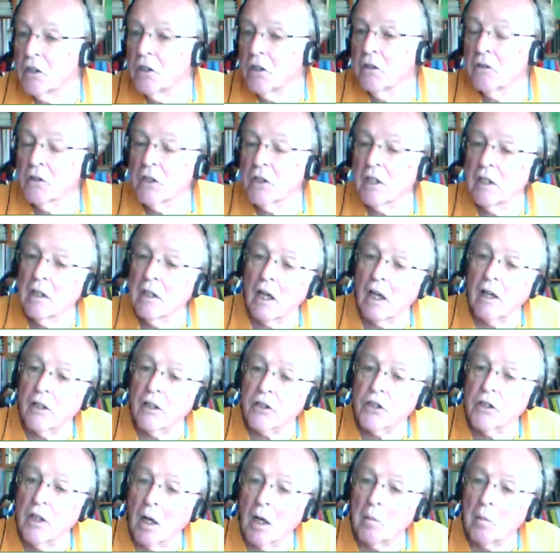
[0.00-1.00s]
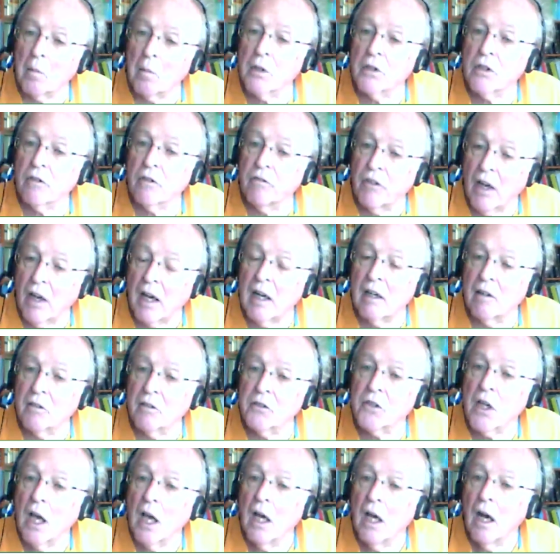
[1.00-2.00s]
using large numbers of
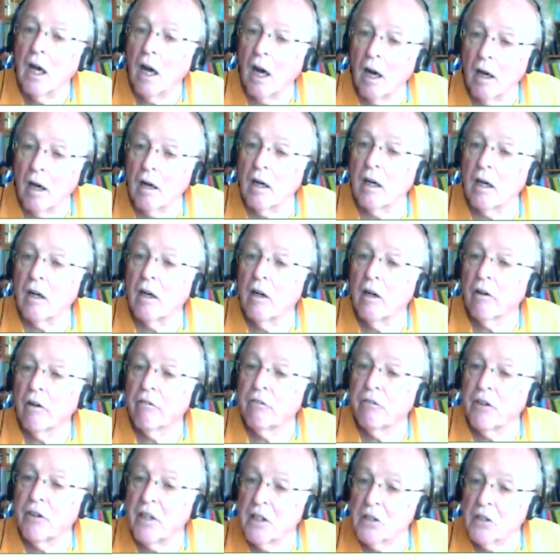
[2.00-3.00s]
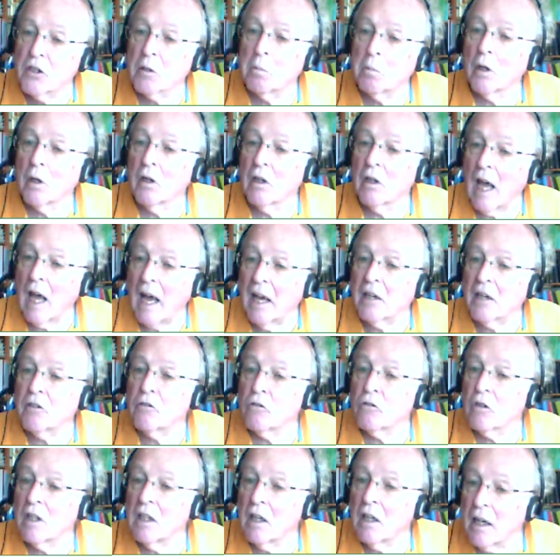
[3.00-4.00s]
valves are feasible
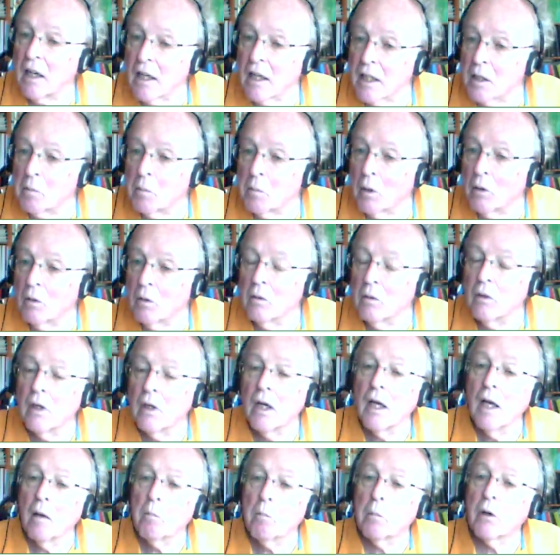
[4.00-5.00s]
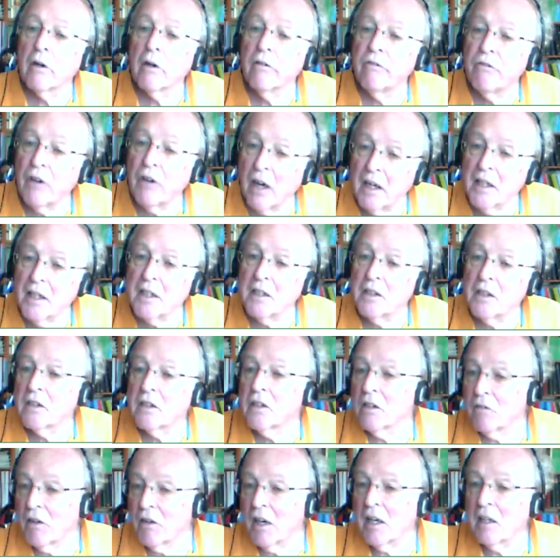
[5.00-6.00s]
and reliable, mm. provided
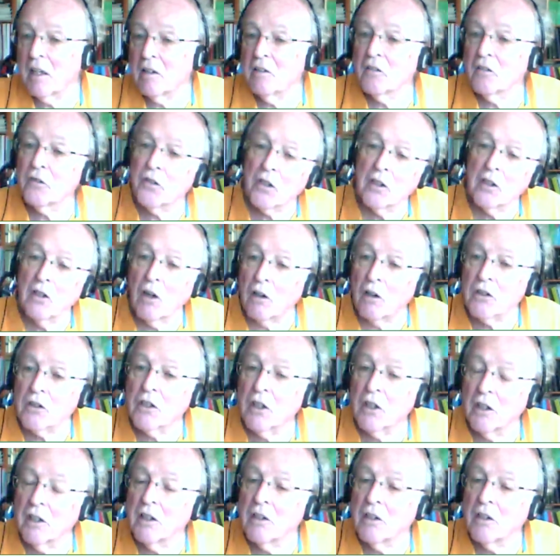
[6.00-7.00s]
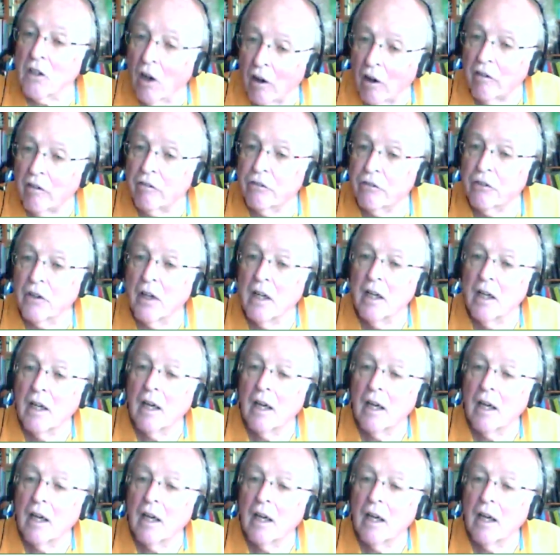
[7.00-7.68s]
the valves are not turned off.